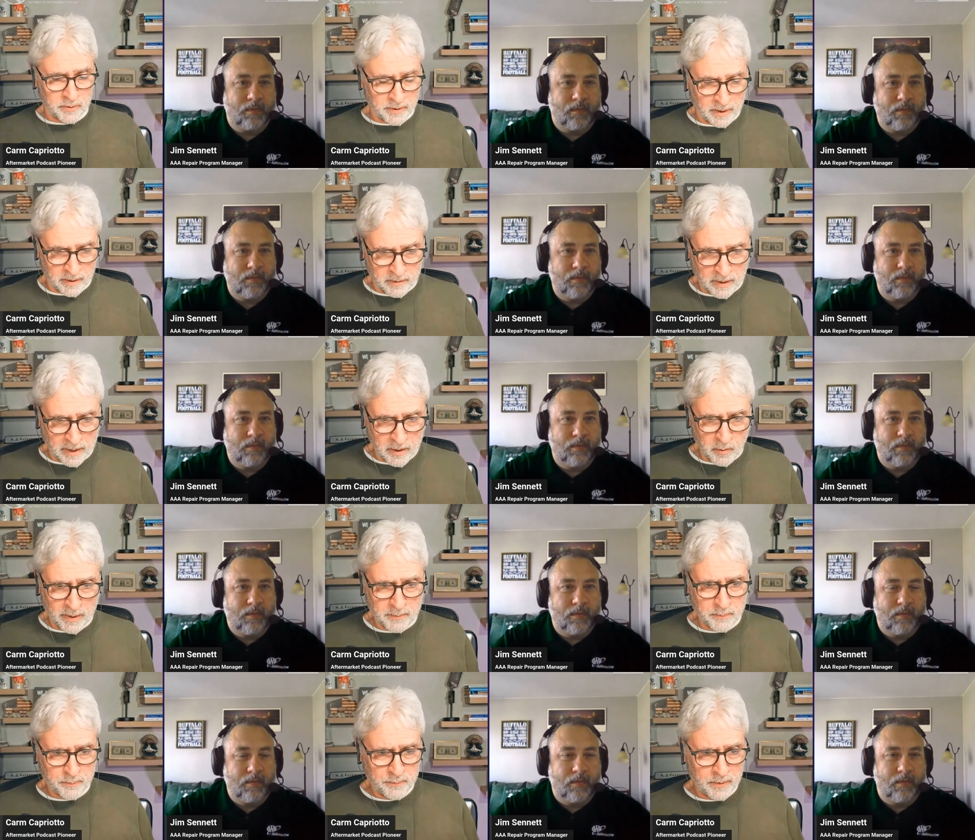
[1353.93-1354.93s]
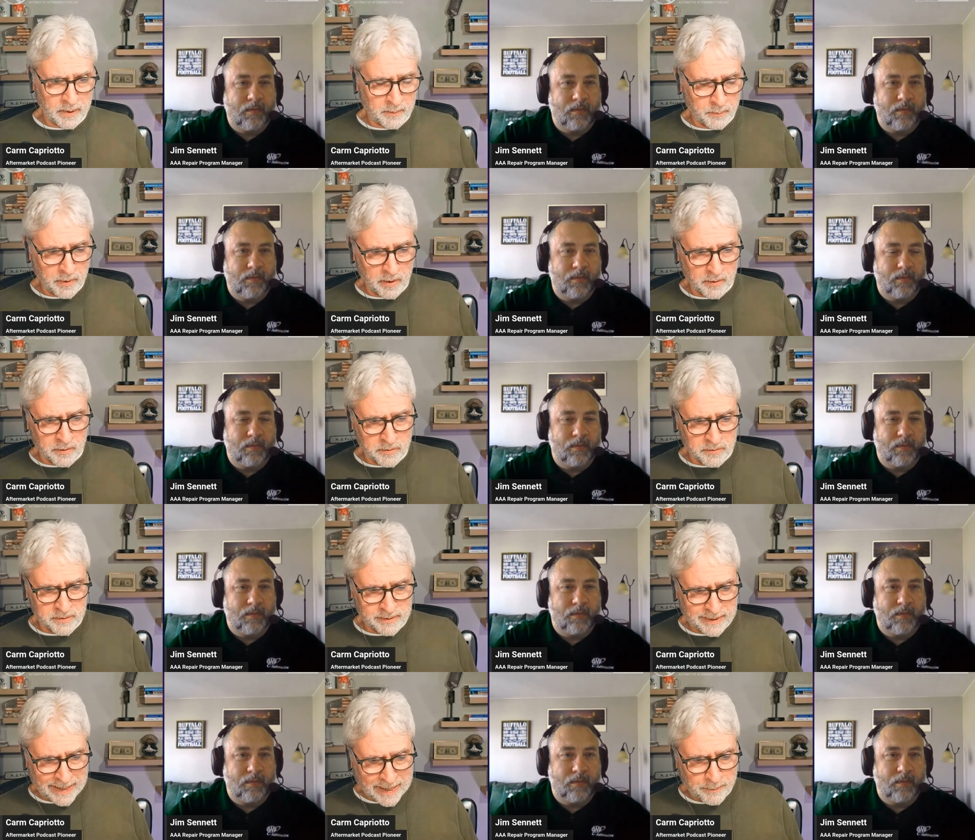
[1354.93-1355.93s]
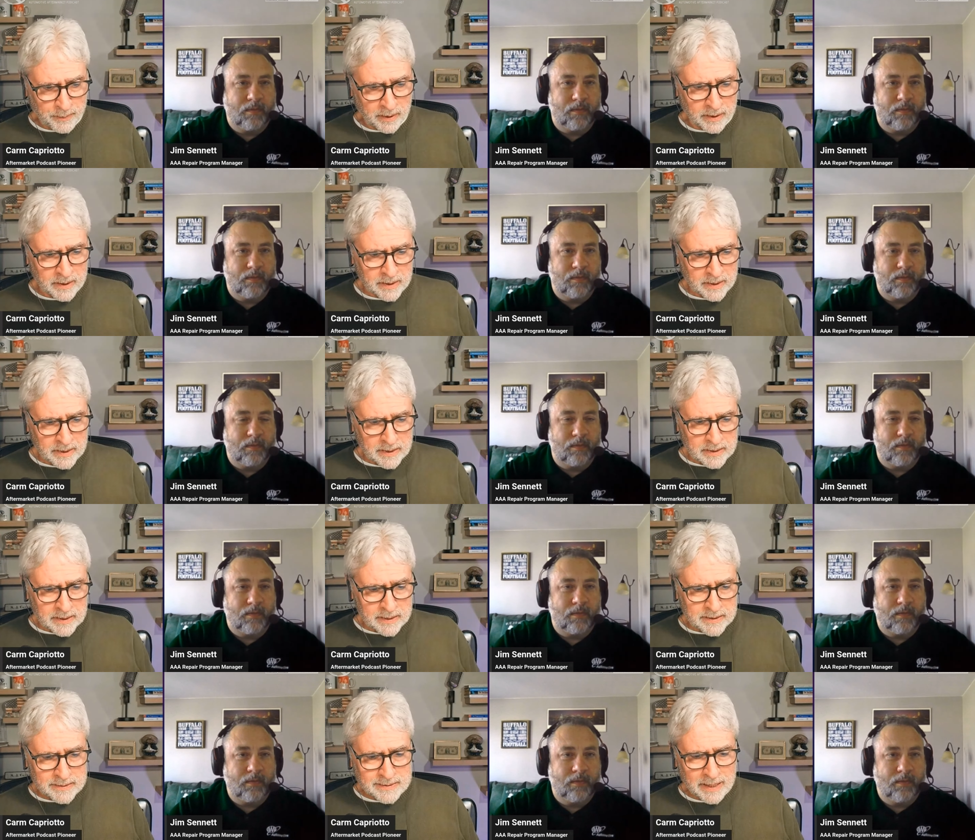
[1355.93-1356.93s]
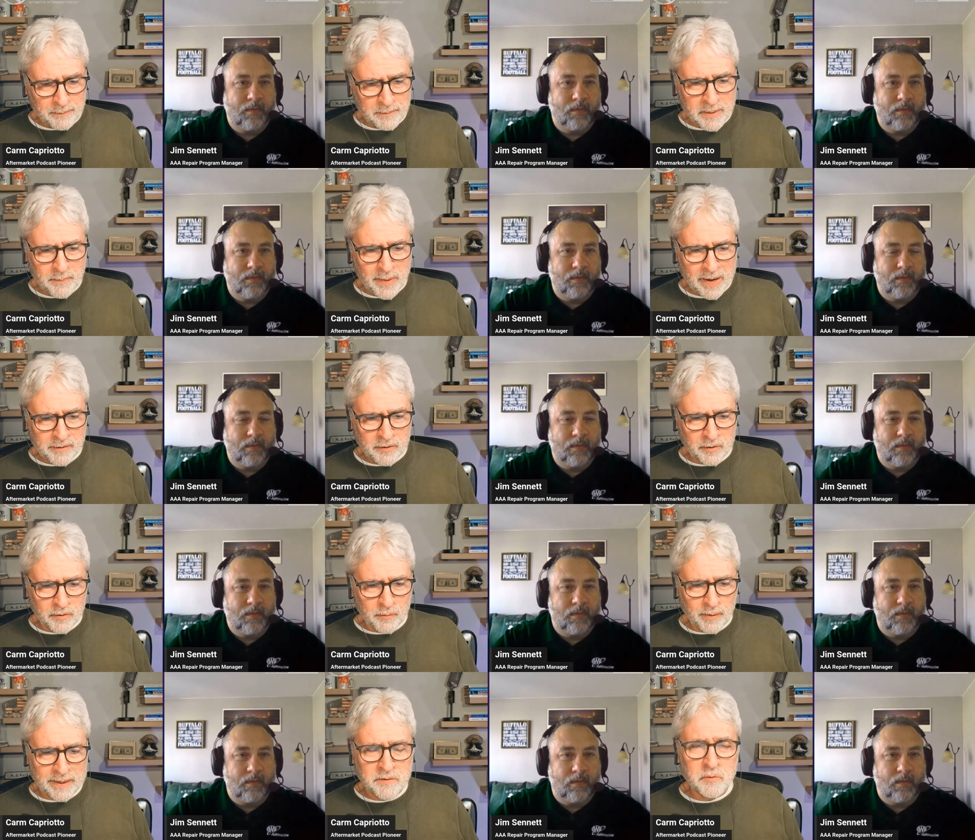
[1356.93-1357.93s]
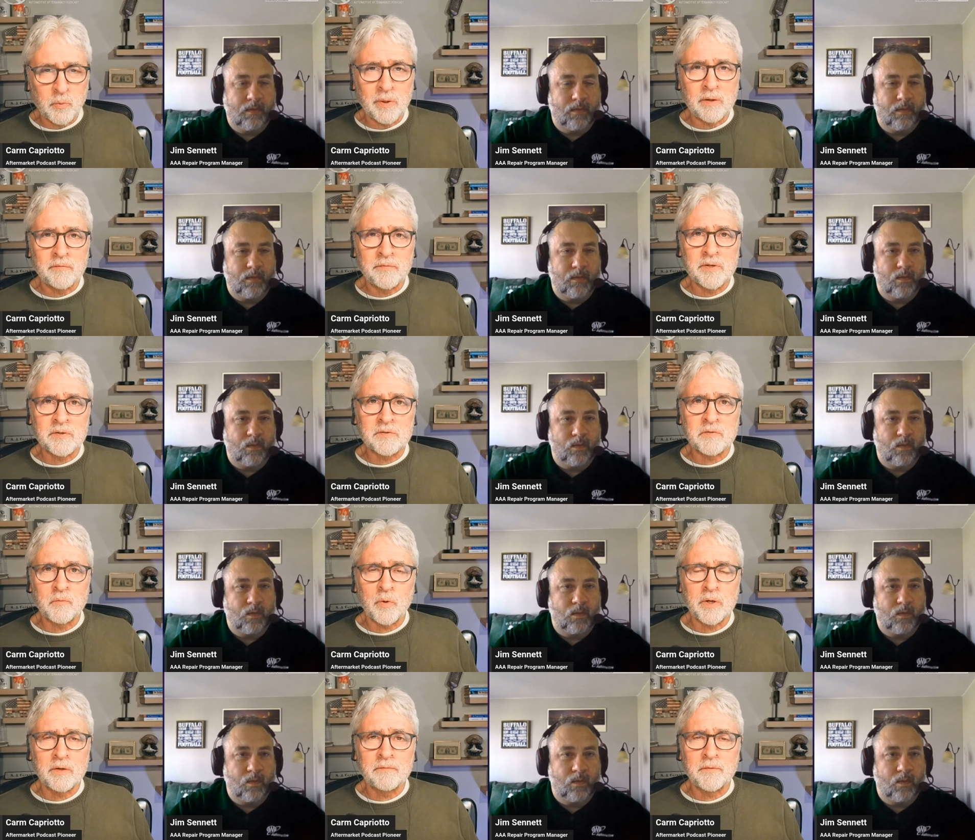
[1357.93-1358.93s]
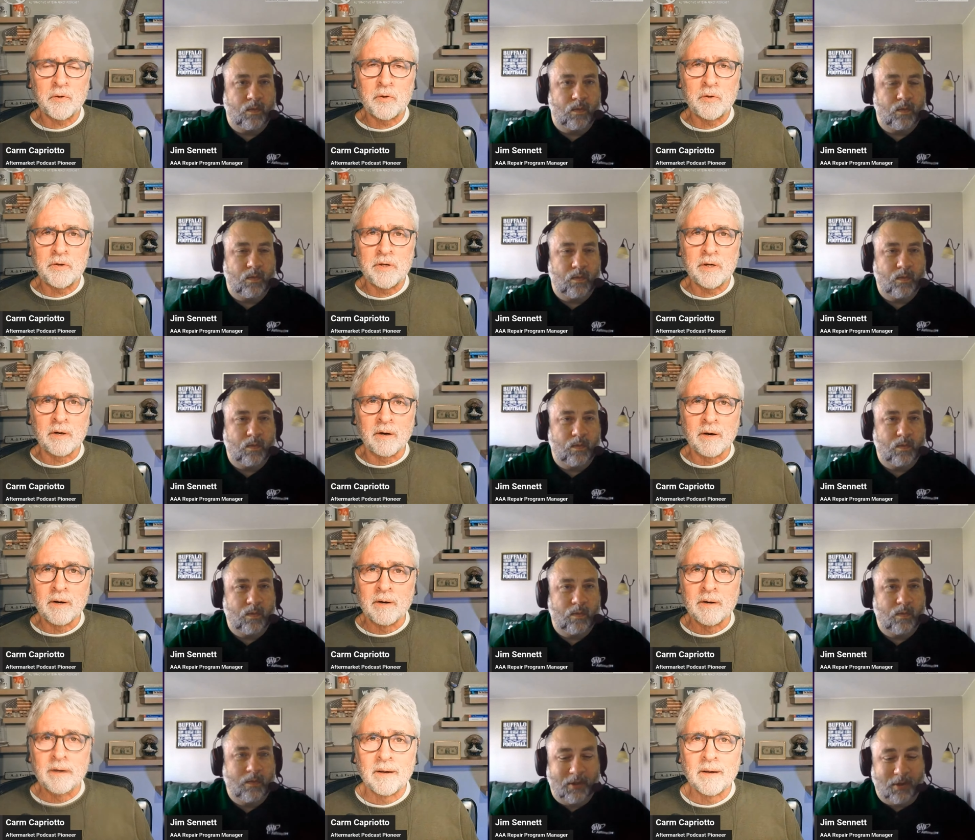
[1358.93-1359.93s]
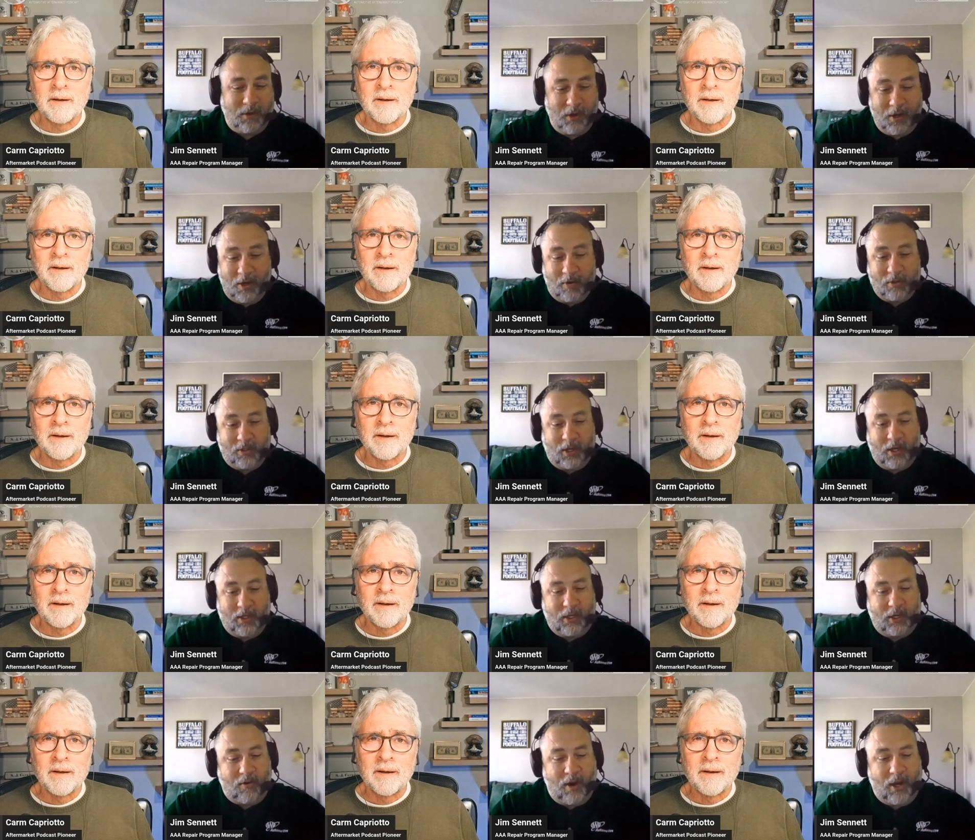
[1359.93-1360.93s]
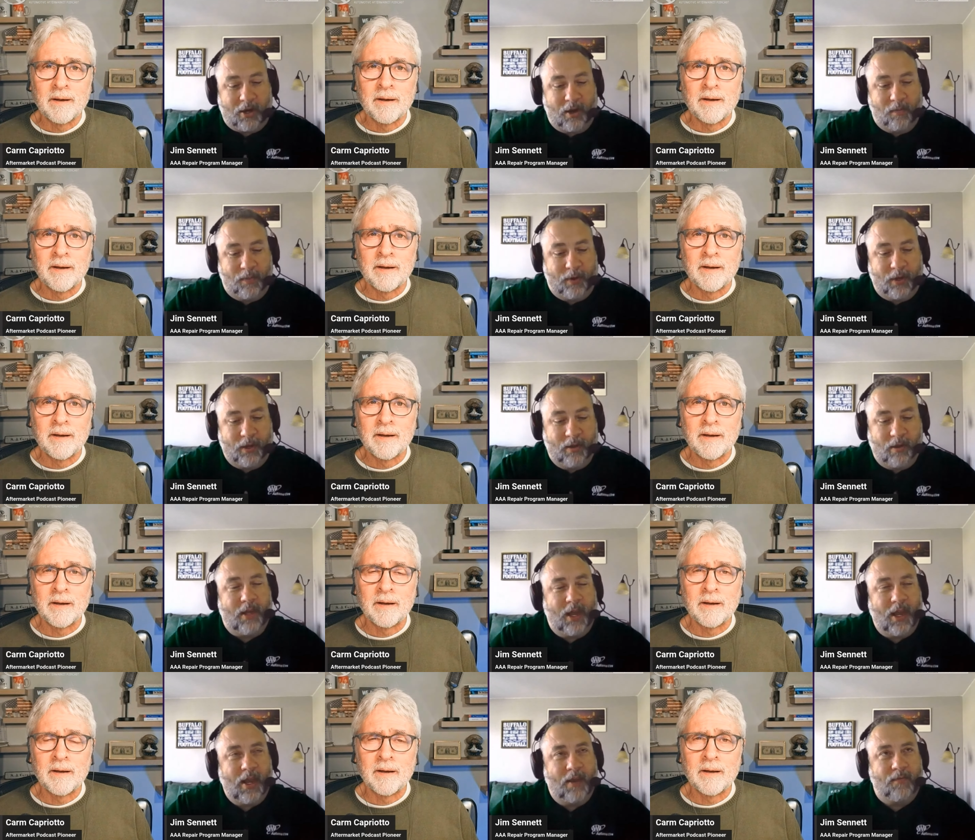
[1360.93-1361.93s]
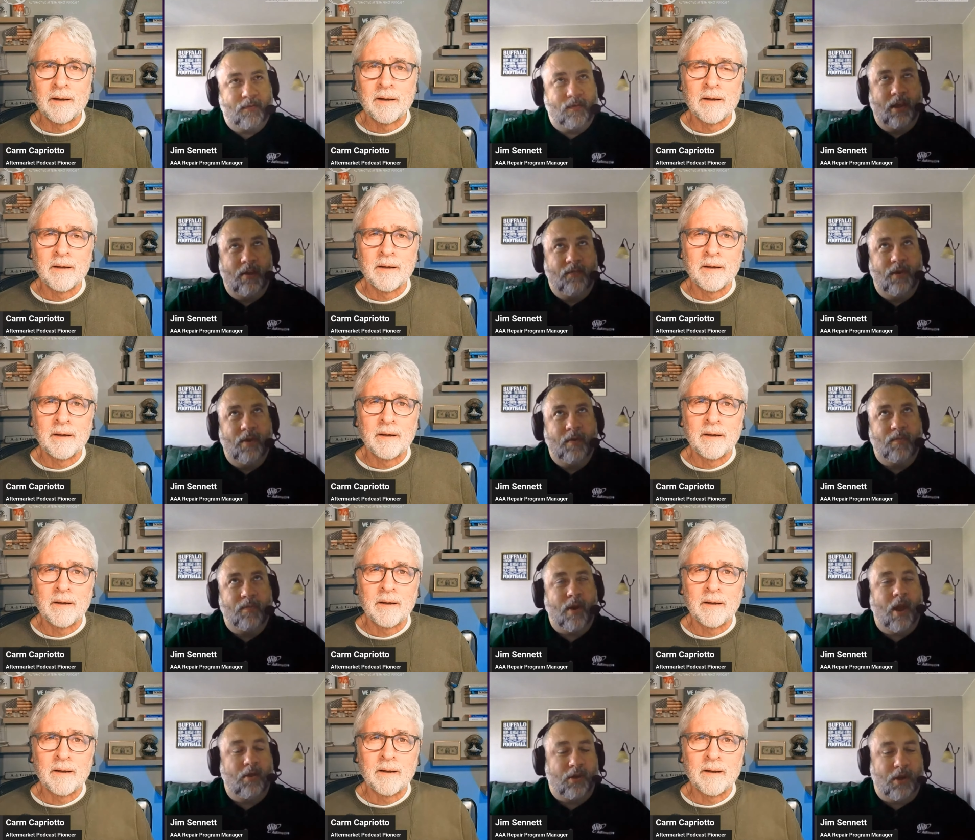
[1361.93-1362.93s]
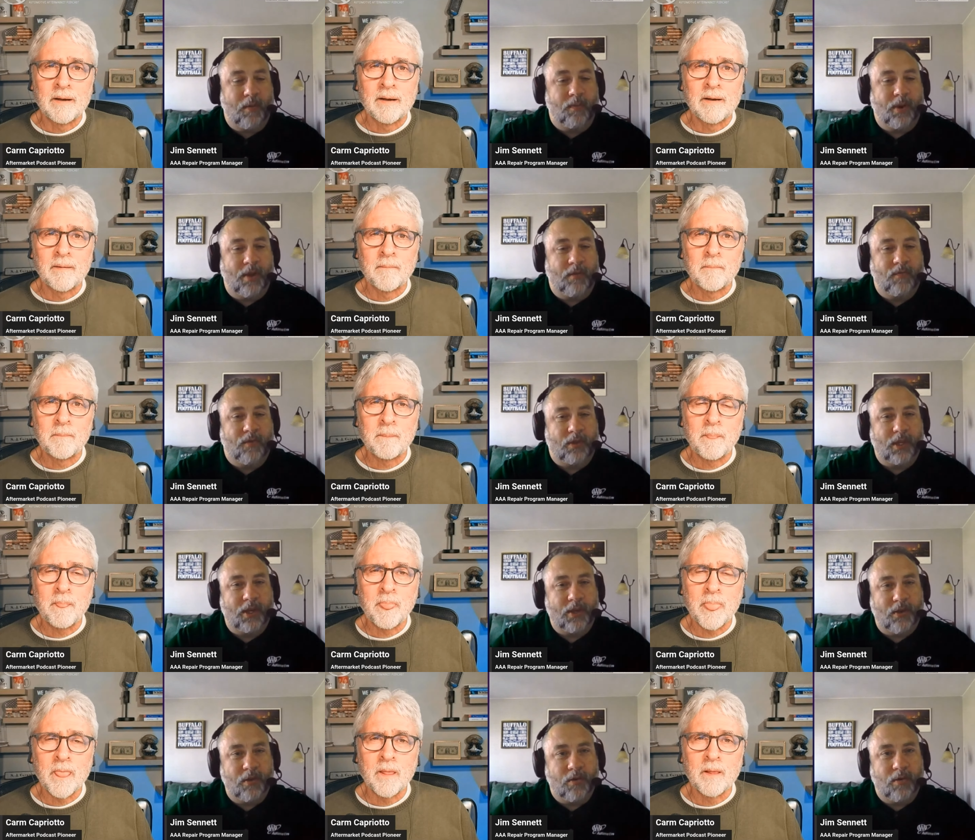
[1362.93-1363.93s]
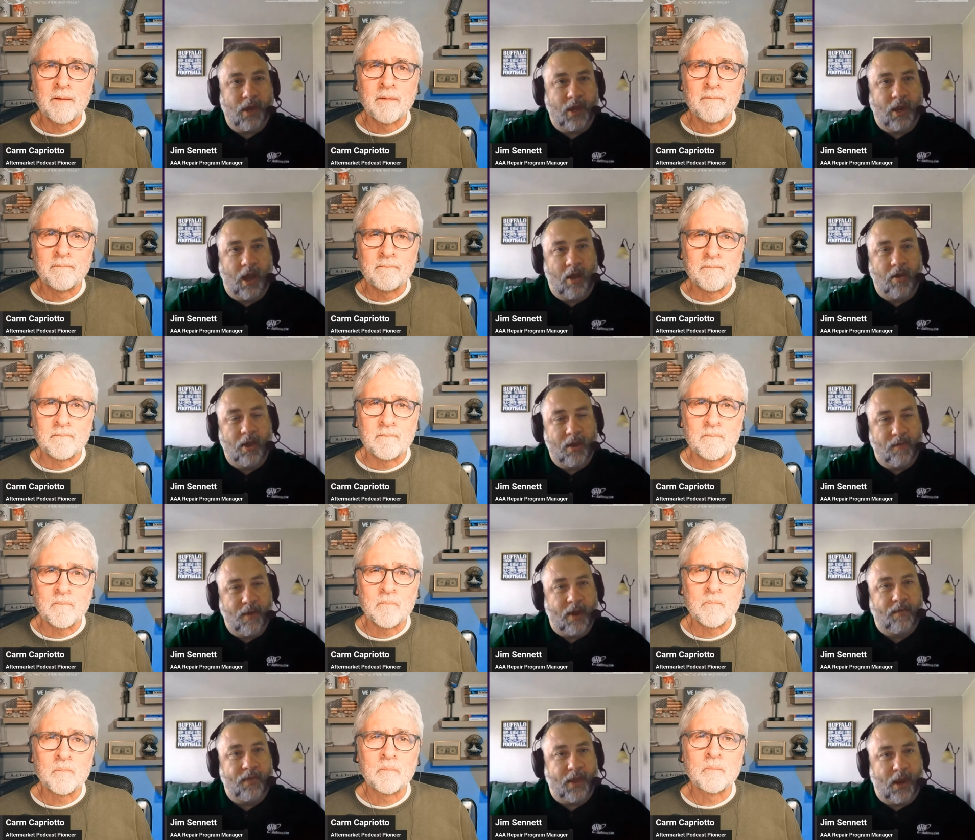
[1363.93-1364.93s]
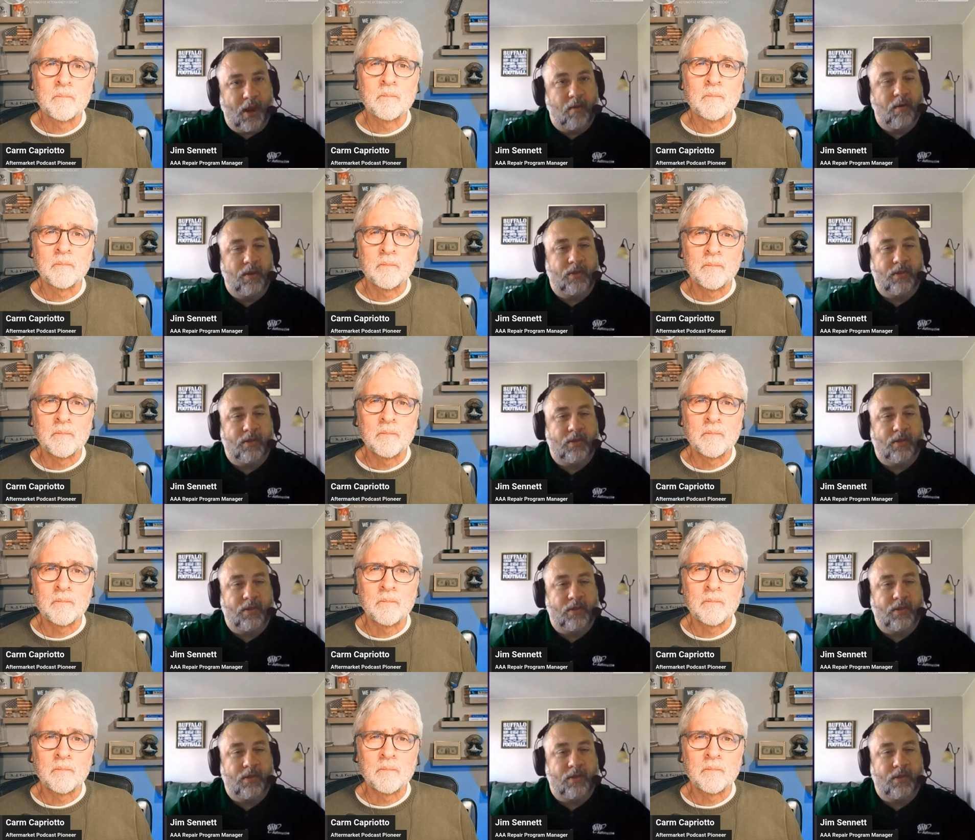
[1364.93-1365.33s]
Speaker 1: our great partners, NAPA. Tell me about your great 12 years of working for Goodyear.
Speaker 2: So Goodyear is a great company. They had a very proud company of what they do and how innovative they are with